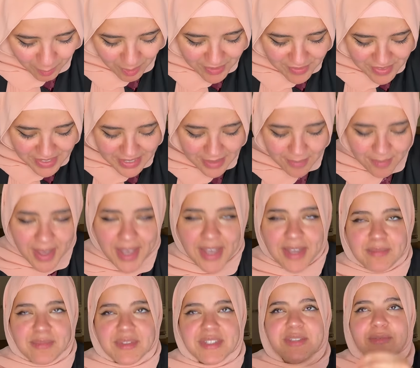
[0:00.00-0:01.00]
one of the
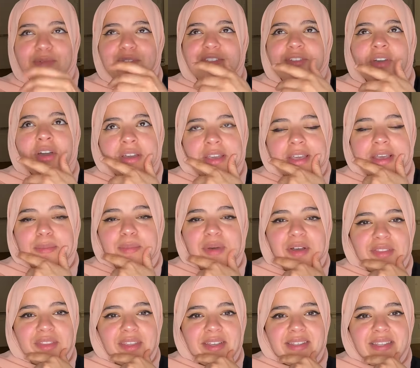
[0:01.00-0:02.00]
imams was talking
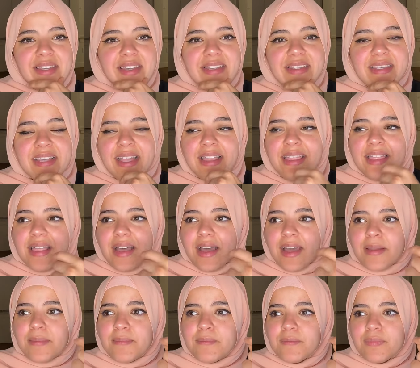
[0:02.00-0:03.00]
about this. He said
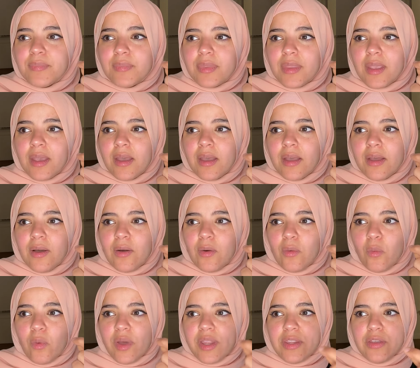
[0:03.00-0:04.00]
that
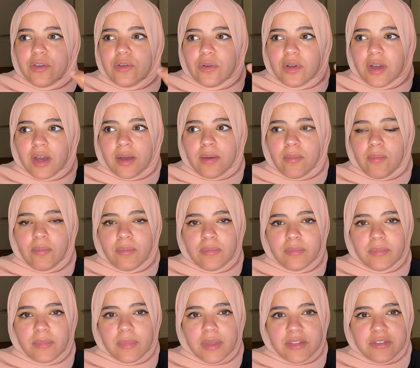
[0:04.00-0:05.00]
when you
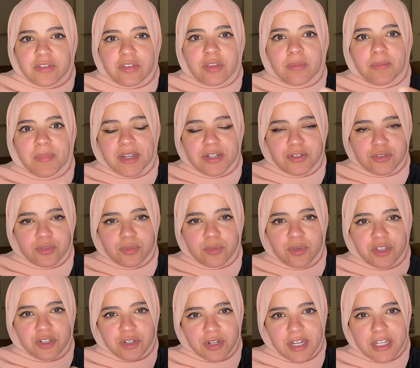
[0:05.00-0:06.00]
come into the bedroom
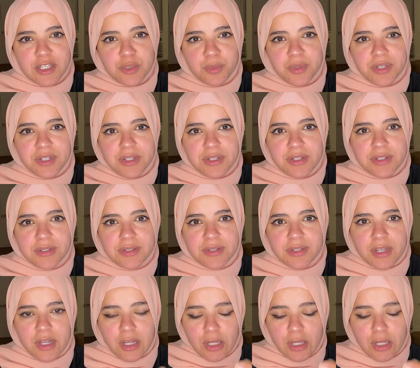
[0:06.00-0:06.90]
with your husband,